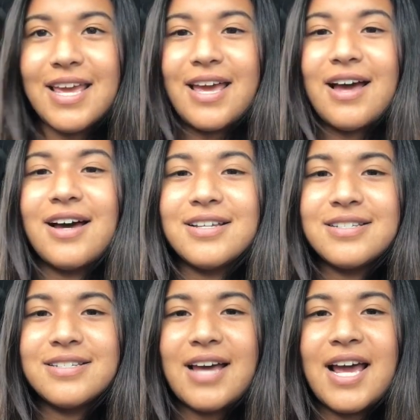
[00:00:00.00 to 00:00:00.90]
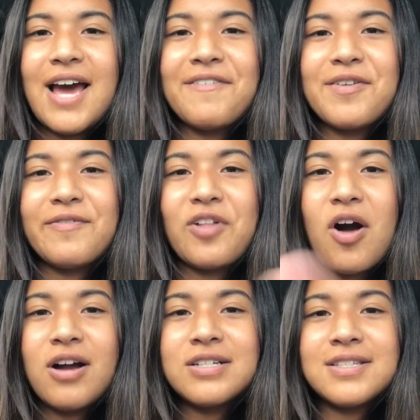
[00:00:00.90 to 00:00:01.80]
And I haven't
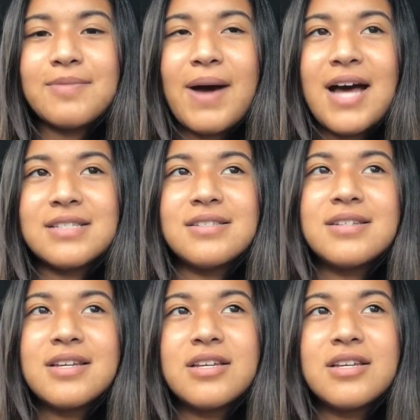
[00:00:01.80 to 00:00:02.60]
vlogged in the past